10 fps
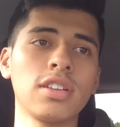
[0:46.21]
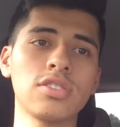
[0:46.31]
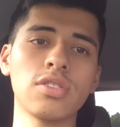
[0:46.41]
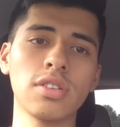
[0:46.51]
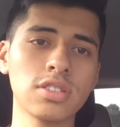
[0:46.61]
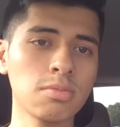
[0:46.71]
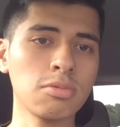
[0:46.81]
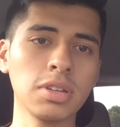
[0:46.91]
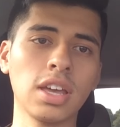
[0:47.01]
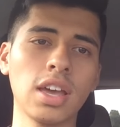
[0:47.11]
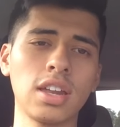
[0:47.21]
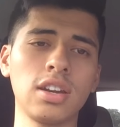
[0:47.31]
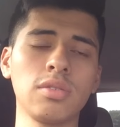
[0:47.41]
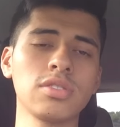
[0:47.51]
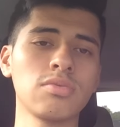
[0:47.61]
And so the summer began,
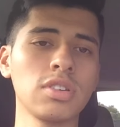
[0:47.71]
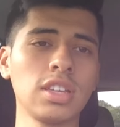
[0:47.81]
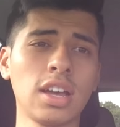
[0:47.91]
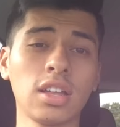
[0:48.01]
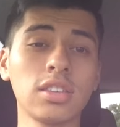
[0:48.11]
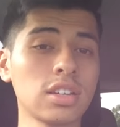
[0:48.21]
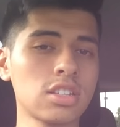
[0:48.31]
and it was a really healthy